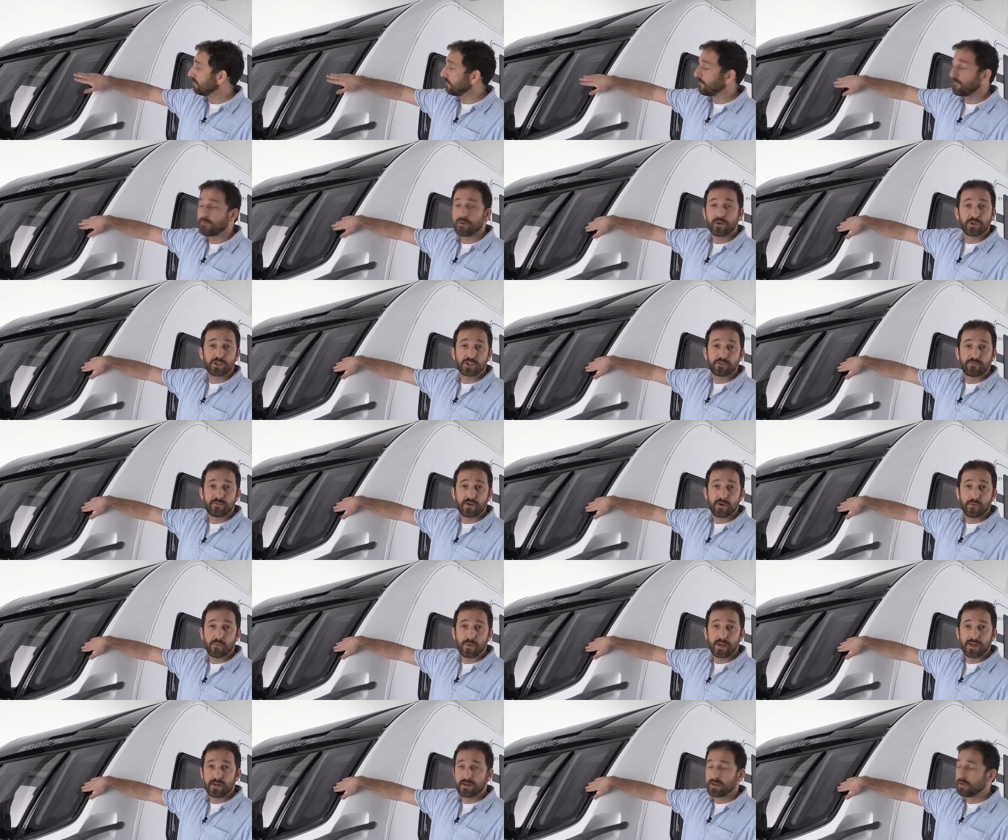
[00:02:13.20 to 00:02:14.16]
flush fit
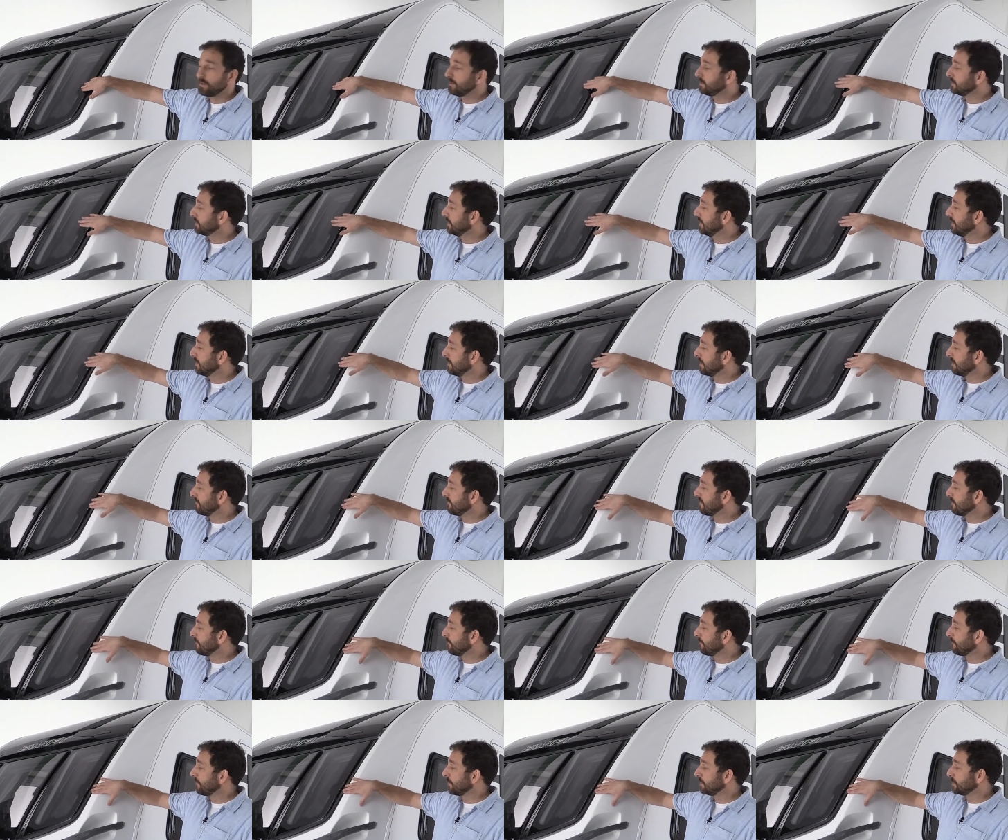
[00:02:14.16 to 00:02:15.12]
windows. They fit
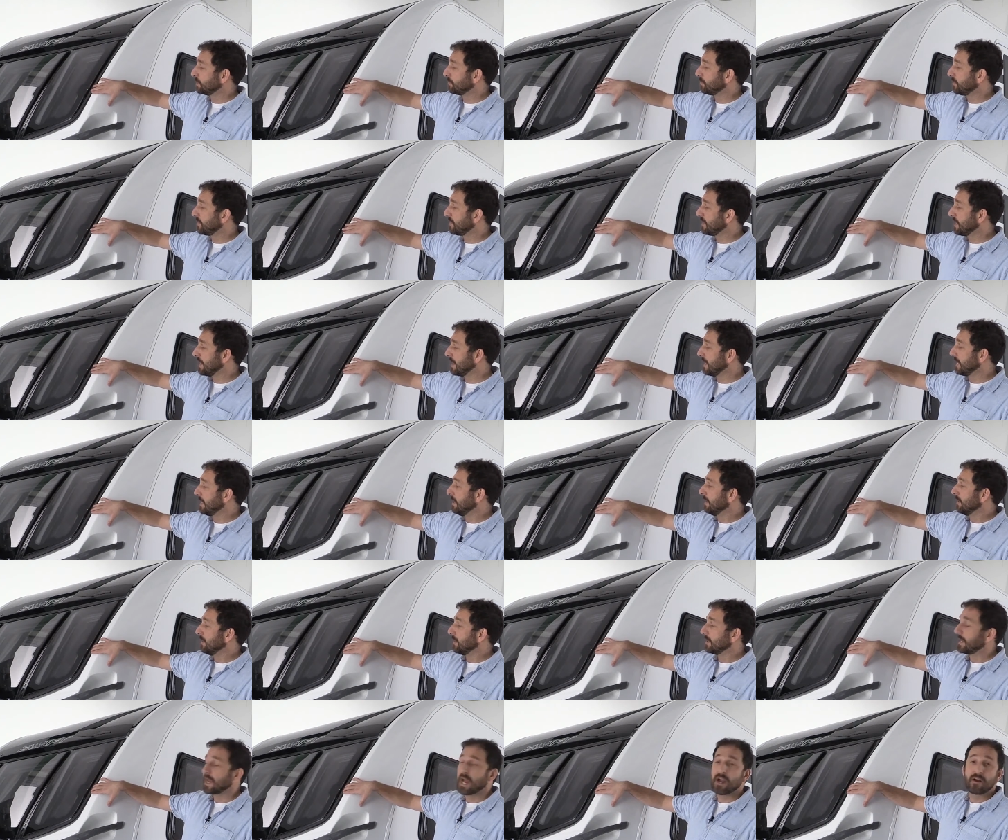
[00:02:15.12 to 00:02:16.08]
flush with the
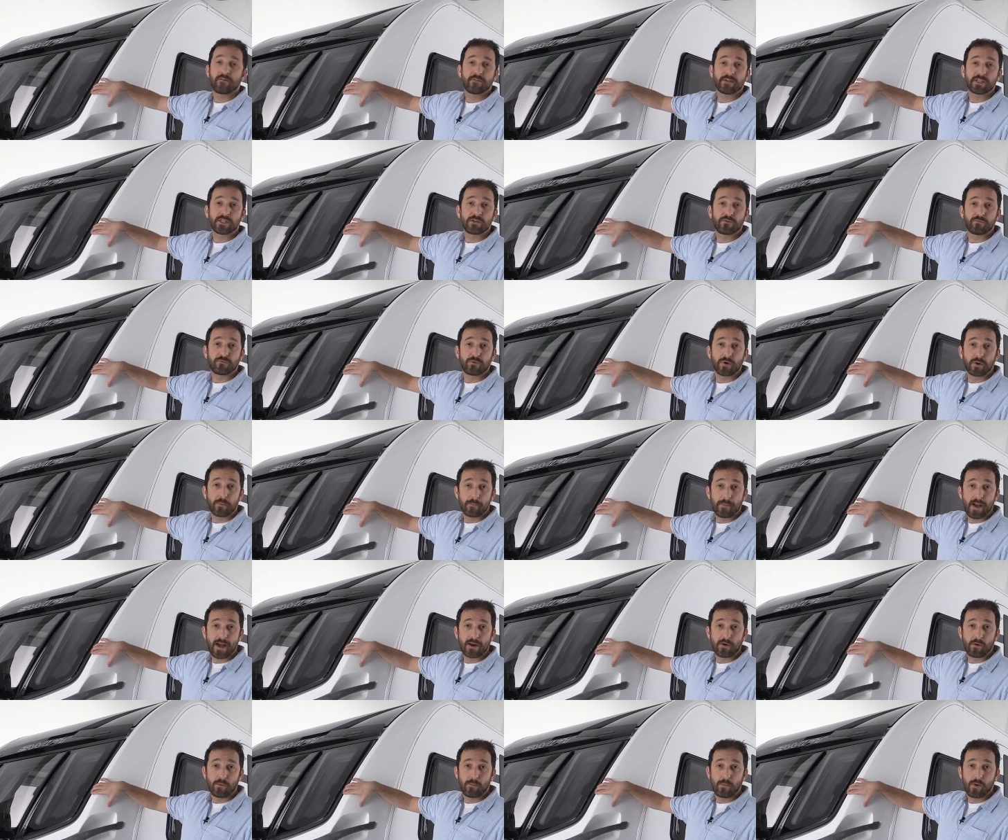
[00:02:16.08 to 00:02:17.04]
caravan's front
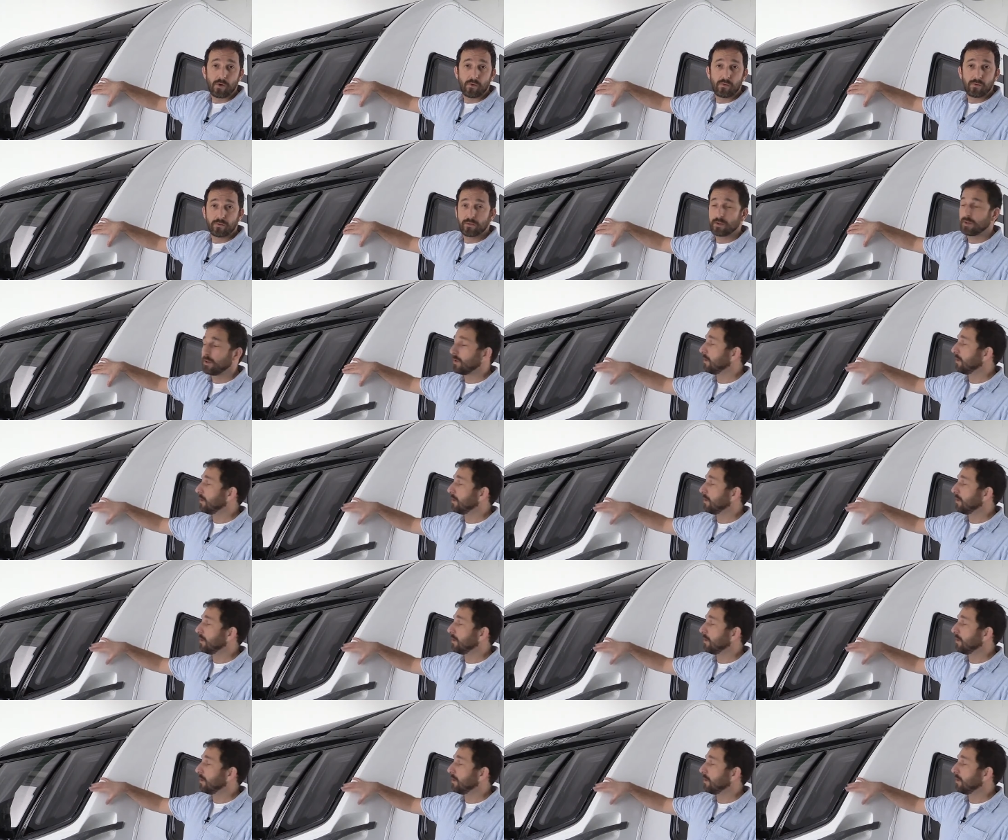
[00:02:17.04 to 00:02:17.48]
panel mould.